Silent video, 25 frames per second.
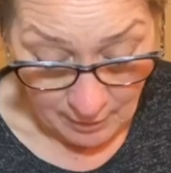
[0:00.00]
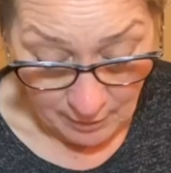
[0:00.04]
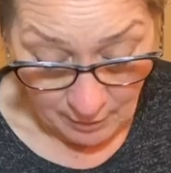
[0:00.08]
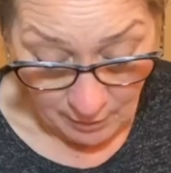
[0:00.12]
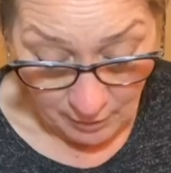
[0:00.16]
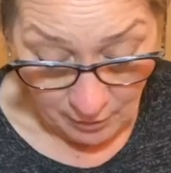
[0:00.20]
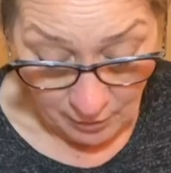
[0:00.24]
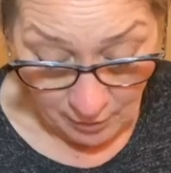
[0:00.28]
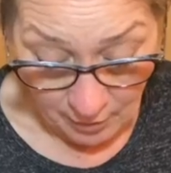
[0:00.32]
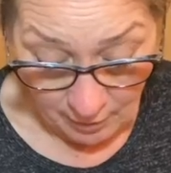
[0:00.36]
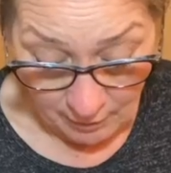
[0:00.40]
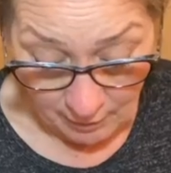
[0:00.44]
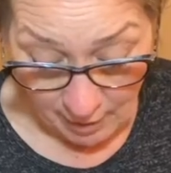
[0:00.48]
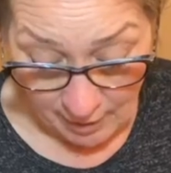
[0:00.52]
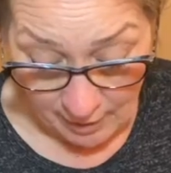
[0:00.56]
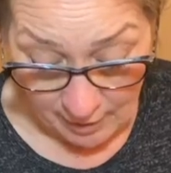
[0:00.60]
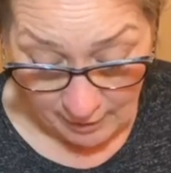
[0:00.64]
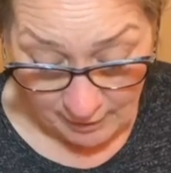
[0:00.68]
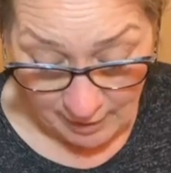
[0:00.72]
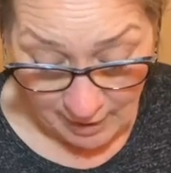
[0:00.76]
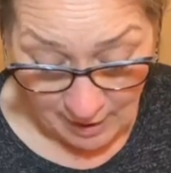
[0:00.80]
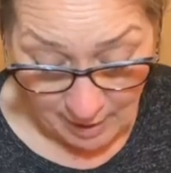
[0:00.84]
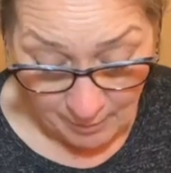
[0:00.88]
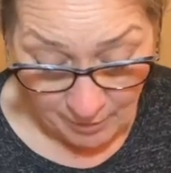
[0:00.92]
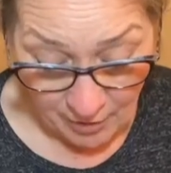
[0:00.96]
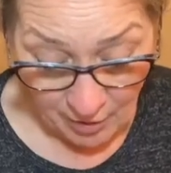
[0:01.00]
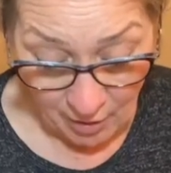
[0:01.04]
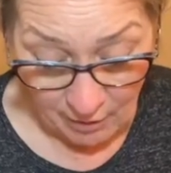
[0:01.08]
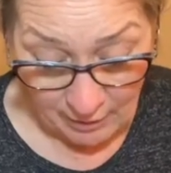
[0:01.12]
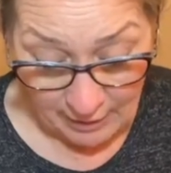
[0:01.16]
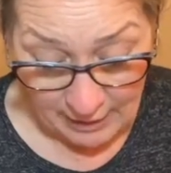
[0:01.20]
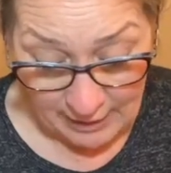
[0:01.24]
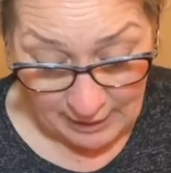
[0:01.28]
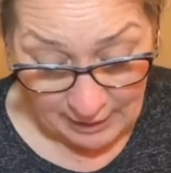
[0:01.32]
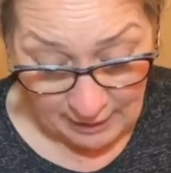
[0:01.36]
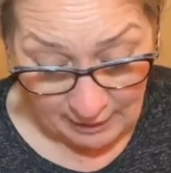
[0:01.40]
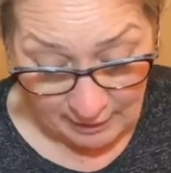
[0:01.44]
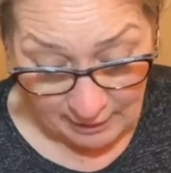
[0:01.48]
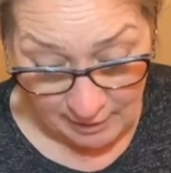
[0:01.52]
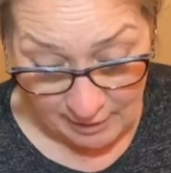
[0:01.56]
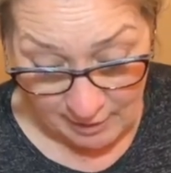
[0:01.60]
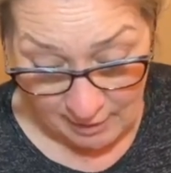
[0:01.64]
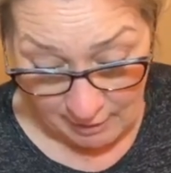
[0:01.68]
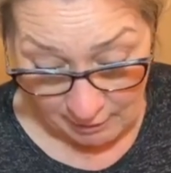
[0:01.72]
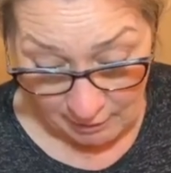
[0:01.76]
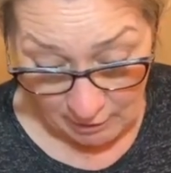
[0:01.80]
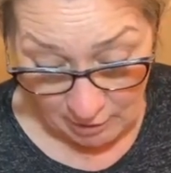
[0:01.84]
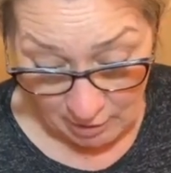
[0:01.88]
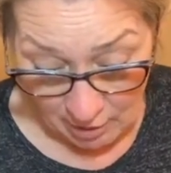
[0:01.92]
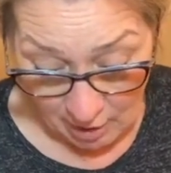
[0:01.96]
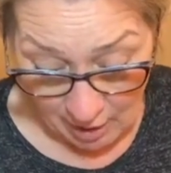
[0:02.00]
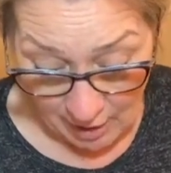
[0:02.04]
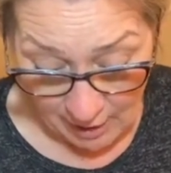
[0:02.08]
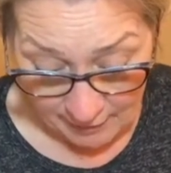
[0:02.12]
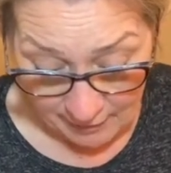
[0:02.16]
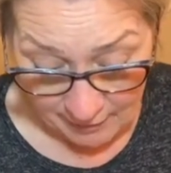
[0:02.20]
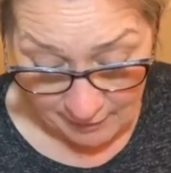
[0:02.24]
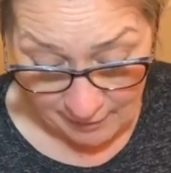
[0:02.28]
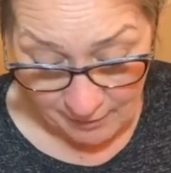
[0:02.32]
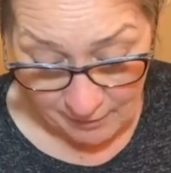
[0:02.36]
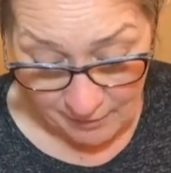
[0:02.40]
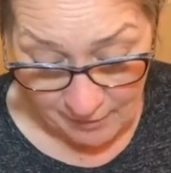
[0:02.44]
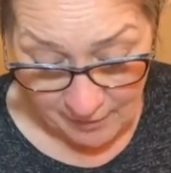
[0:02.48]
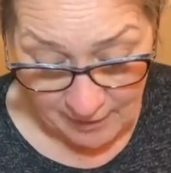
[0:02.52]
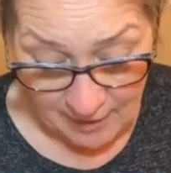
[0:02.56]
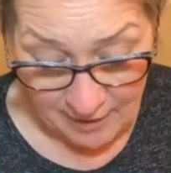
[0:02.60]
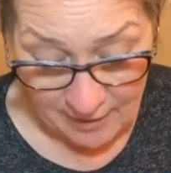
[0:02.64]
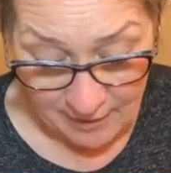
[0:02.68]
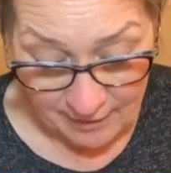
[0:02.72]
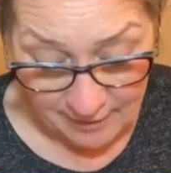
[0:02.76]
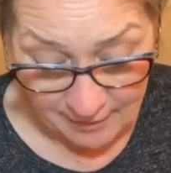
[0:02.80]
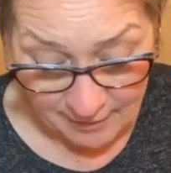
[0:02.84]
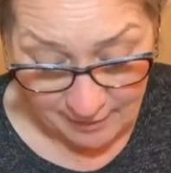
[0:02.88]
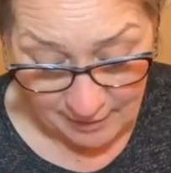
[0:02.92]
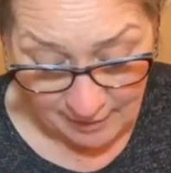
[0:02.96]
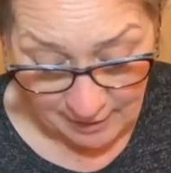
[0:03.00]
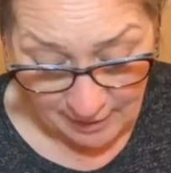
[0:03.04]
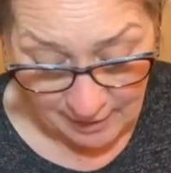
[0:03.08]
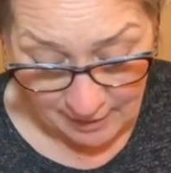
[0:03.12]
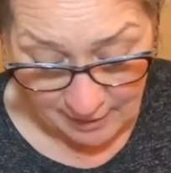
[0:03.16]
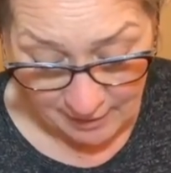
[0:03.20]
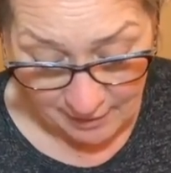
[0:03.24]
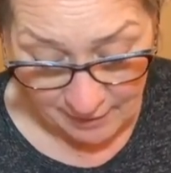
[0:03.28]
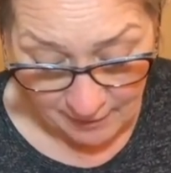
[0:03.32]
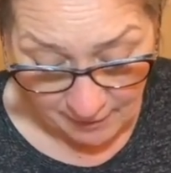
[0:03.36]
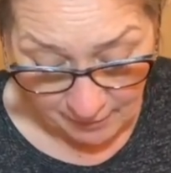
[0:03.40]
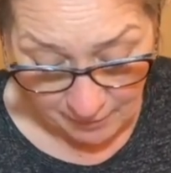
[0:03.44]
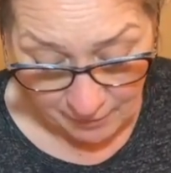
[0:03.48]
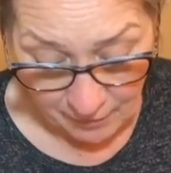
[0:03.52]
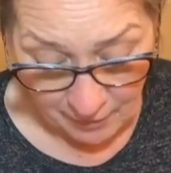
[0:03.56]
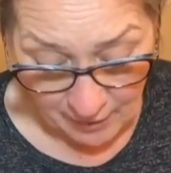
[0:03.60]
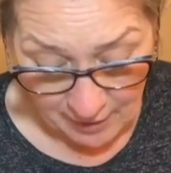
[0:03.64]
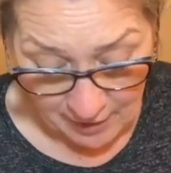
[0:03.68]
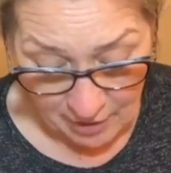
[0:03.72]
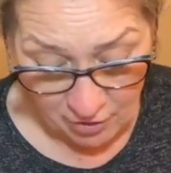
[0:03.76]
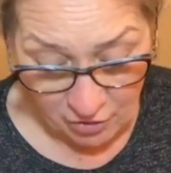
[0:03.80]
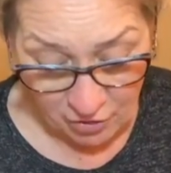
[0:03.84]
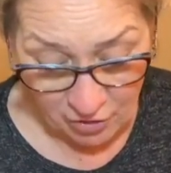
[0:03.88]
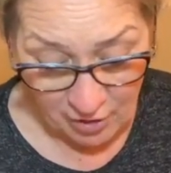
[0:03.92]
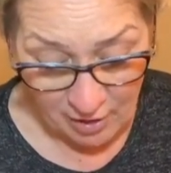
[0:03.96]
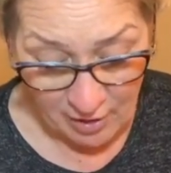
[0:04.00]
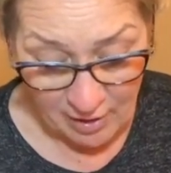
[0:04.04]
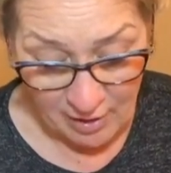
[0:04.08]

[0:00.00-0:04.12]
So a lot of times I'll get lots of these into the fridge,